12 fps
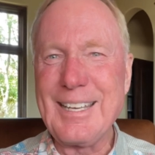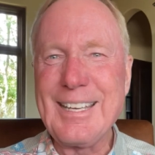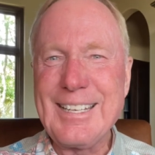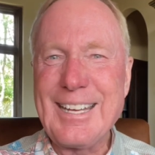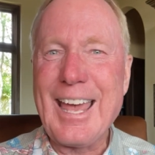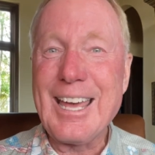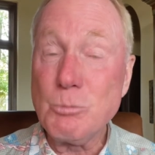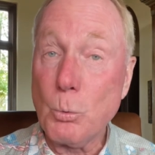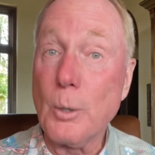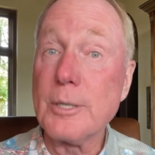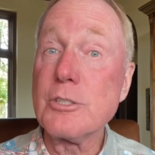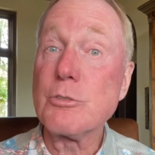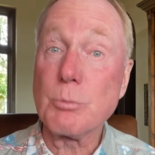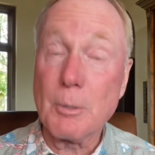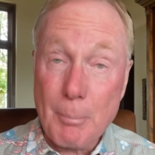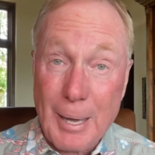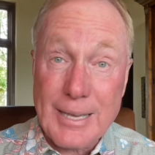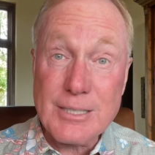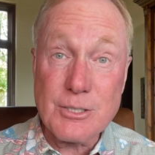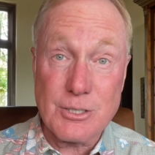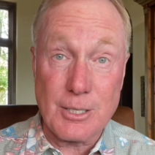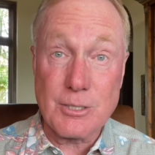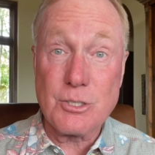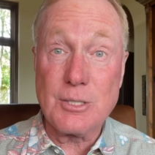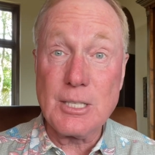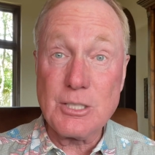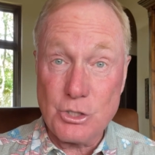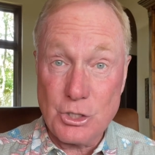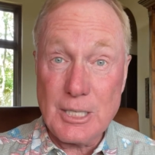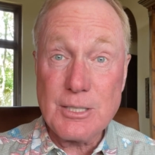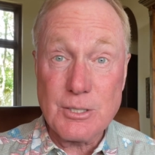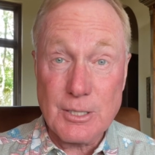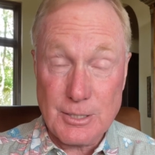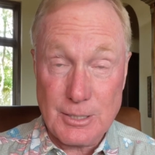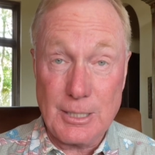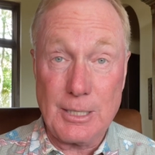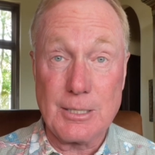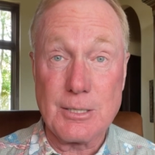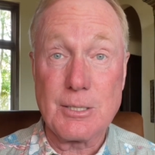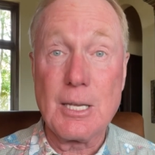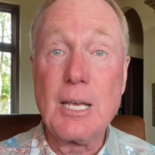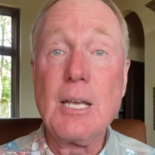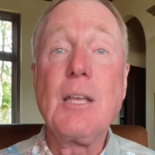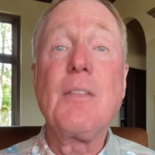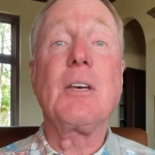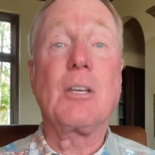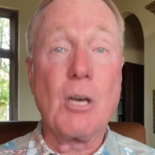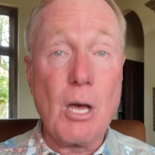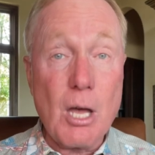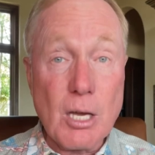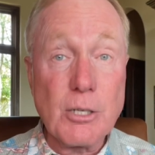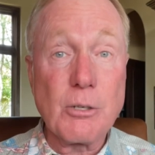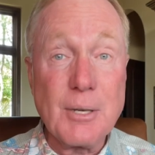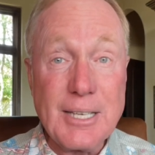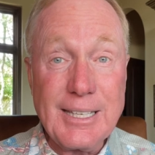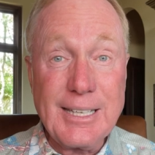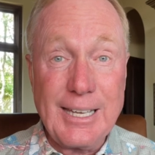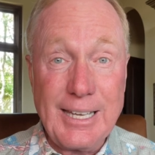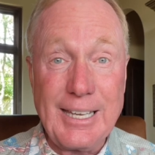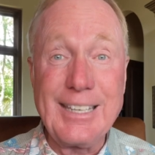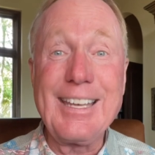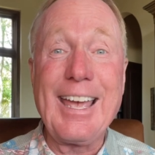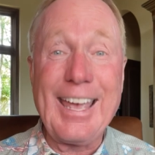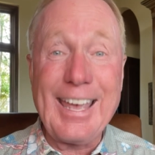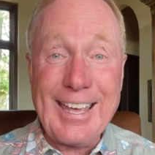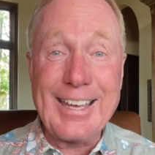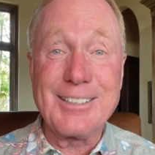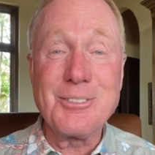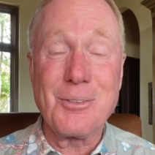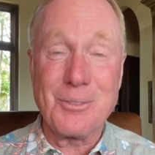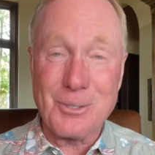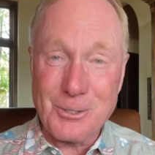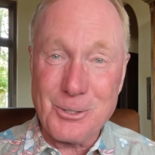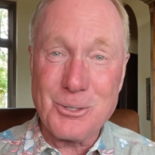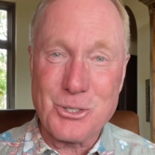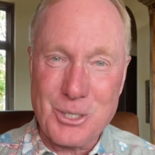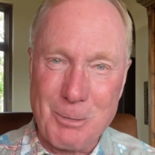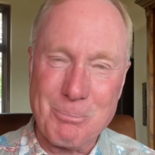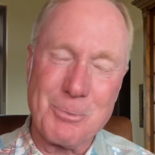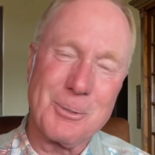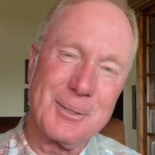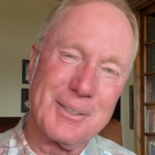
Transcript: It at once reminds us that Jesus is the conquering King and the Good Shepherd.